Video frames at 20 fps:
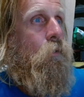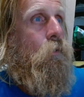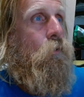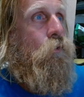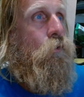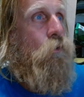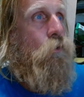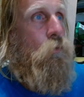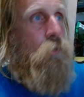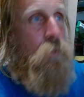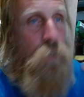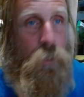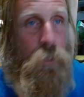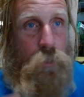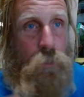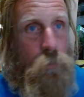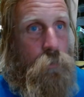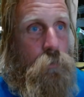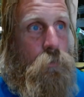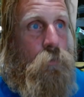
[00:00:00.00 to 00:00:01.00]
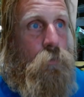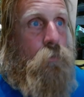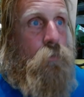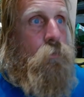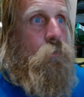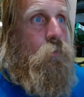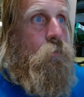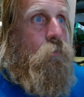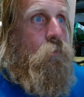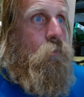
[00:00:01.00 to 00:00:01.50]
So it's land,
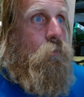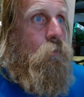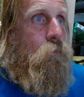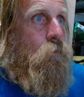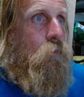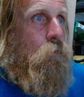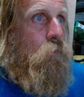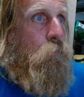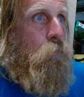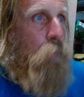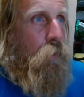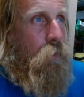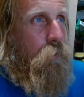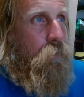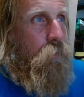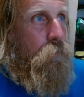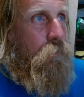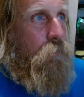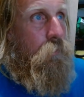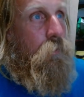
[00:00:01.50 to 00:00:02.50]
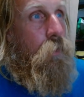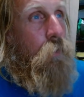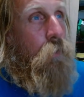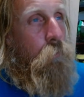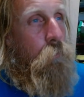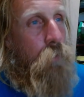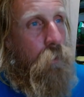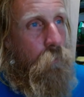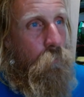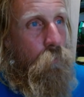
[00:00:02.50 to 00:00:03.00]
but it
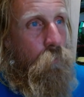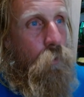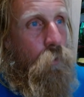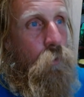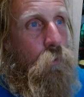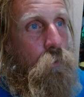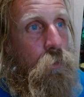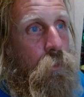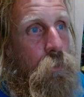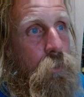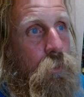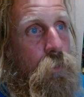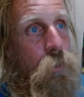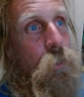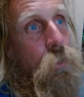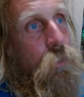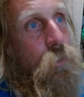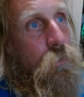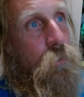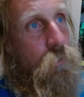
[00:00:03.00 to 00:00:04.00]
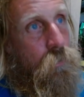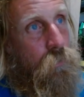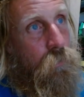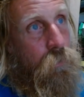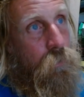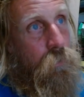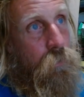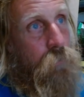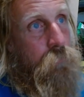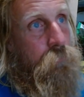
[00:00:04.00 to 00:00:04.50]
would erode
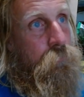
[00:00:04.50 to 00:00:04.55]
easily